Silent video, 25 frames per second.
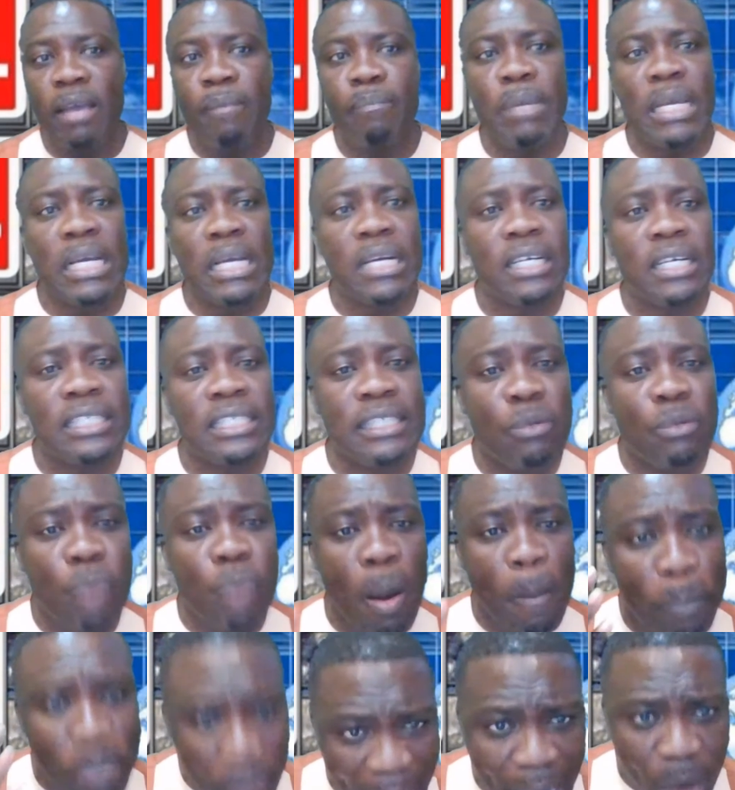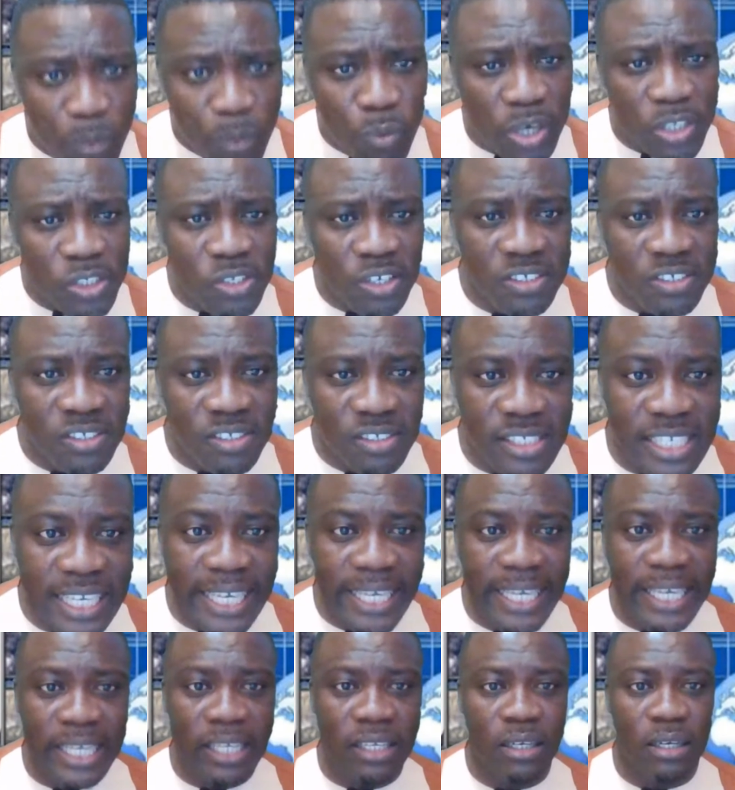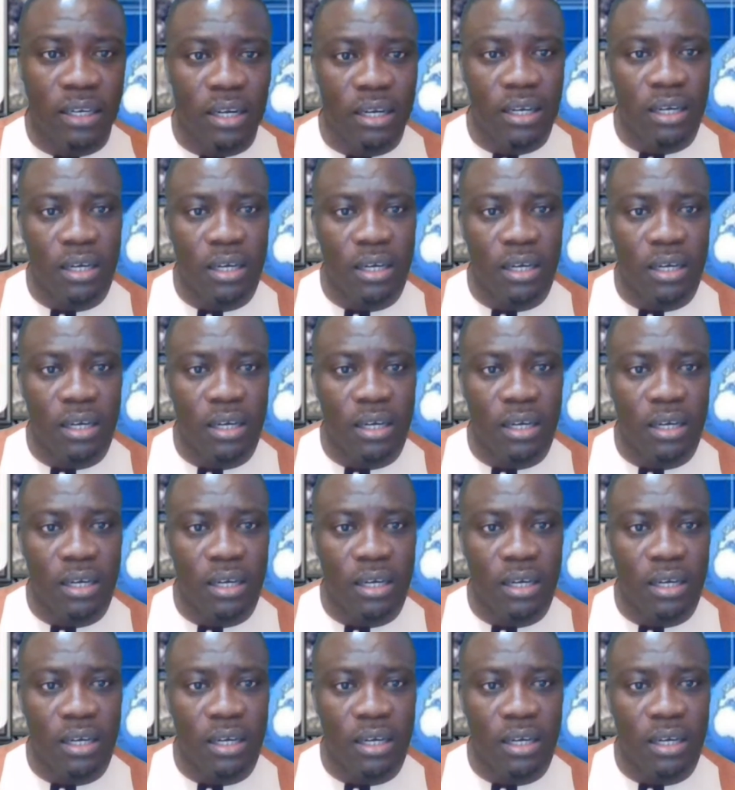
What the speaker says: because they want power to steal.